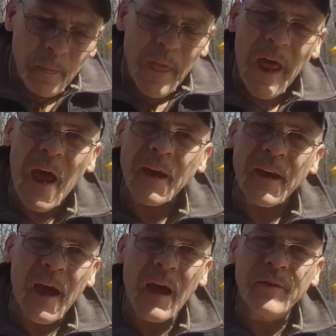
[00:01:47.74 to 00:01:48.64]

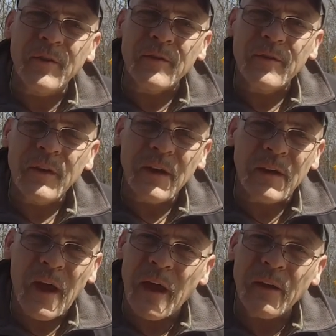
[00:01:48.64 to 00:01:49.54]
hanging axes
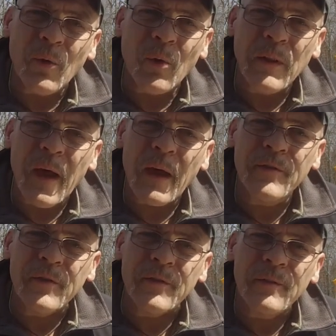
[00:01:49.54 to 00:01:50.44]
and hanging old
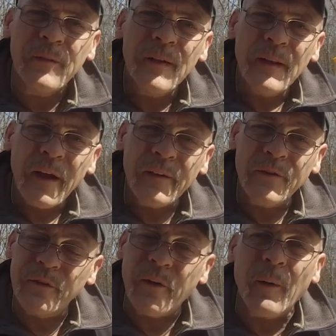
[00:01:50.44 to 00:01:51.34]
axes. And
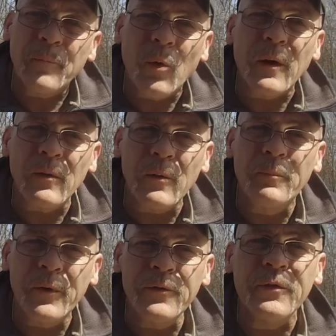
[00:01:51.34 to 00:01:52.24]
he's developed quite a little
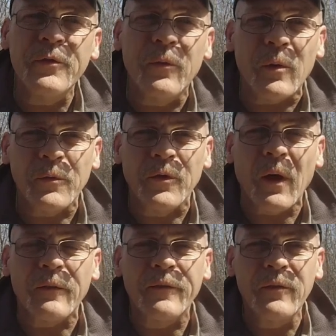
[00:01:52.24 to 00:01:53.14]
business for
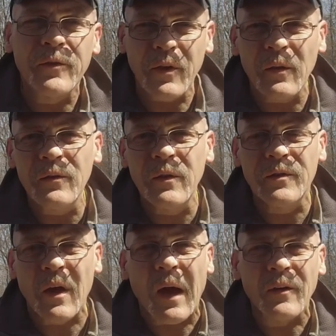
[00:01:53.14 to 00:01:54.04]
himself selling
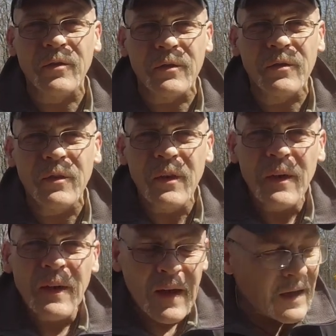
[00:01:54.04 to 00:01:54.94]
these axes.
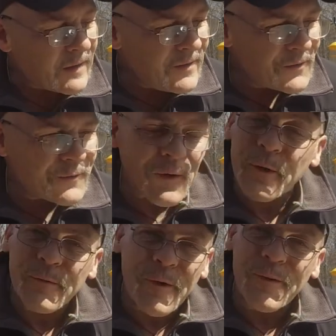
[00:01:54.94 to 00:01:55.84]
And he's a
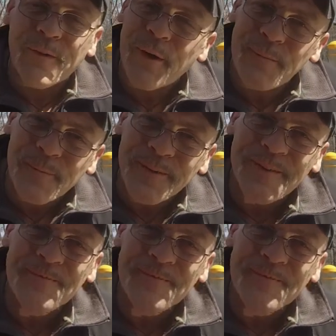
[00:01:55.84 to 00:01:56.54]
very, very, very busy